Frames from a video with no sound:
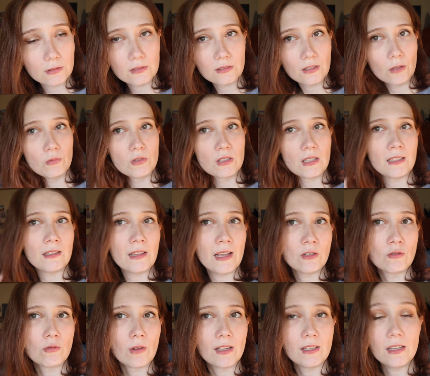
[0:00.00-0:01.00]
I always let it air
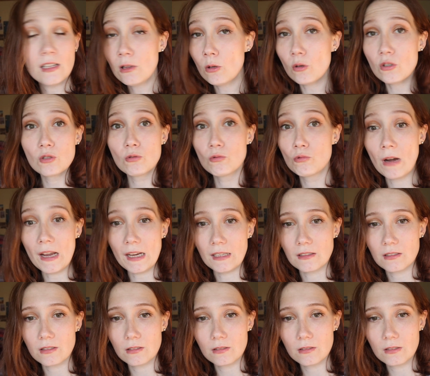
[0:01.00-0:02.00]
dry, and it looks
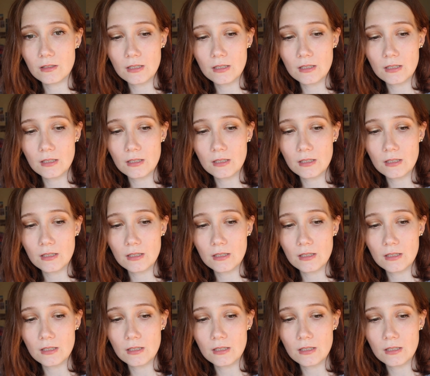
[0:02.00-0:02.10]
great.